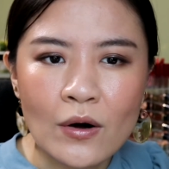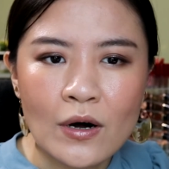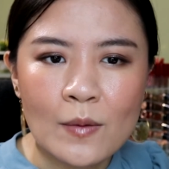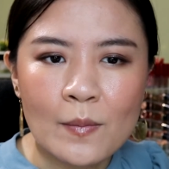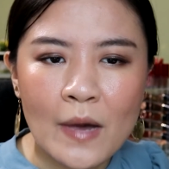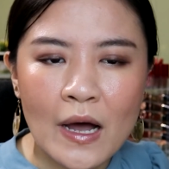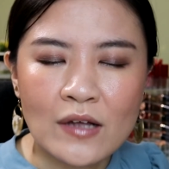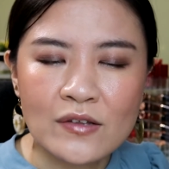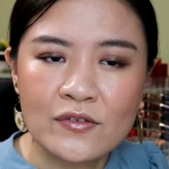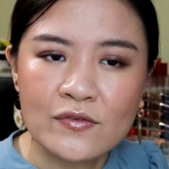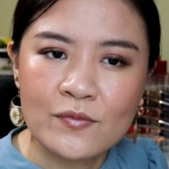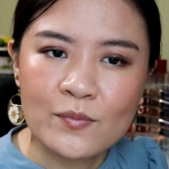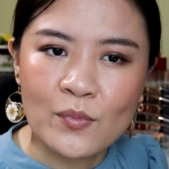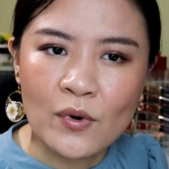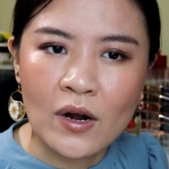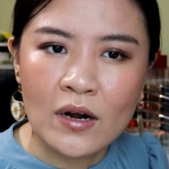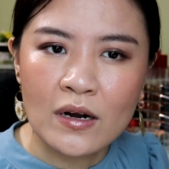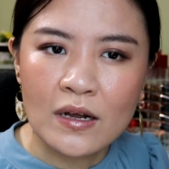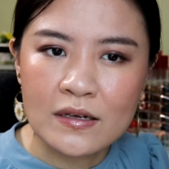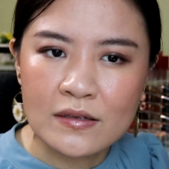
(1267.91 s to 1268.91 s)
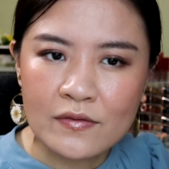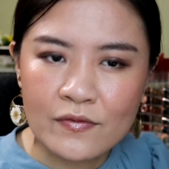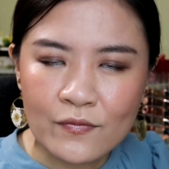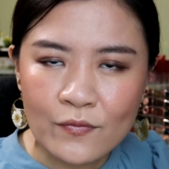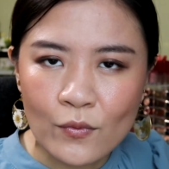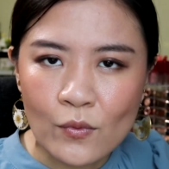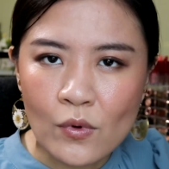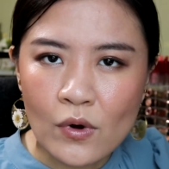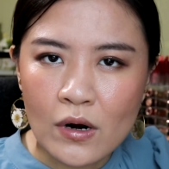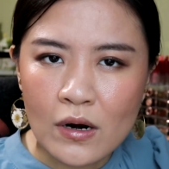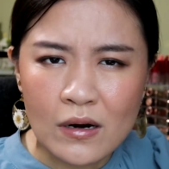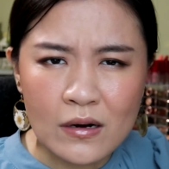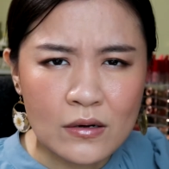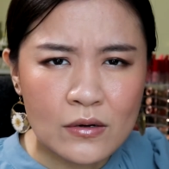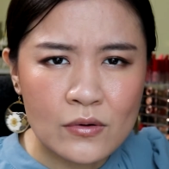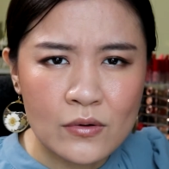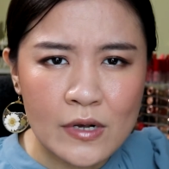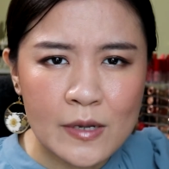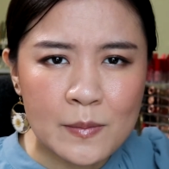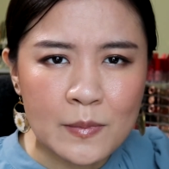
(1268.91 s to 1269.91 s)
amount of product for a
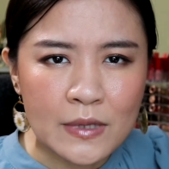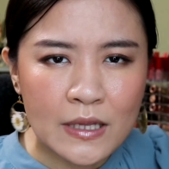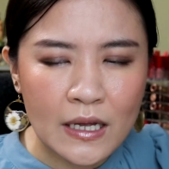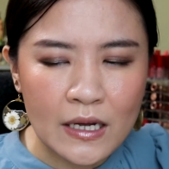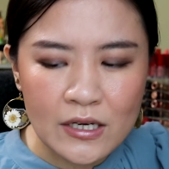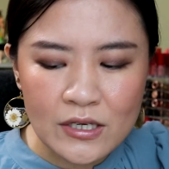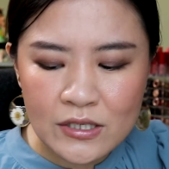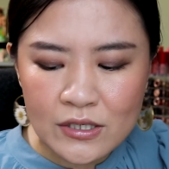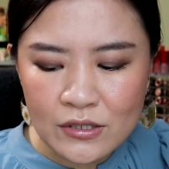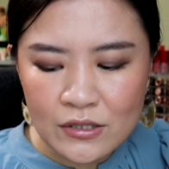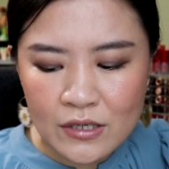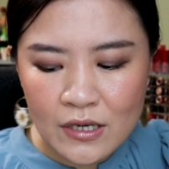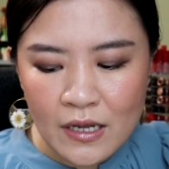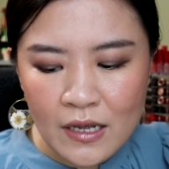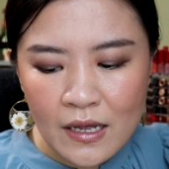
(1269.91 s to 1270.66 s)
cream blush,